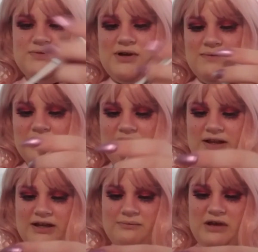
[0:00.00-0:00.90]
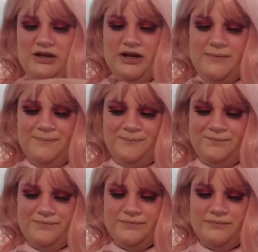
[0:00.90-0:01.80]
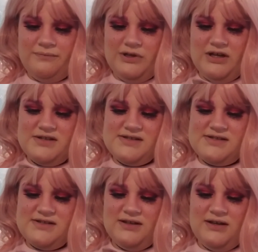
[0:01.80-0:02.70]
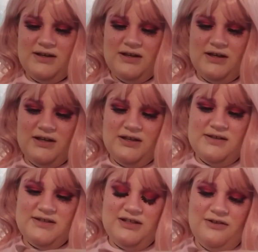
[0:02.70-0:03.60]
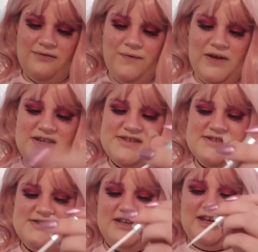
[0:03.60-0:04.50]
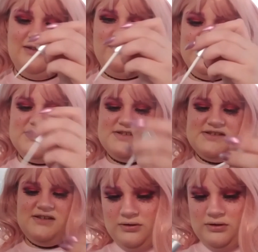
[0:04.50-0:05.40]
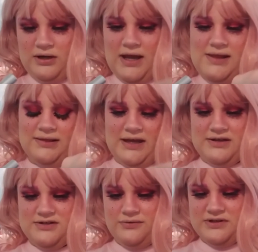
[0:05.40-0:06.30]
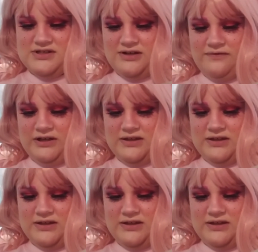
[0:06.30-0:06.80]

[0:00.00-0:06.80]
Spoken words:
why I really like makeup, because it's like your face is the canvas. I like doing stuff like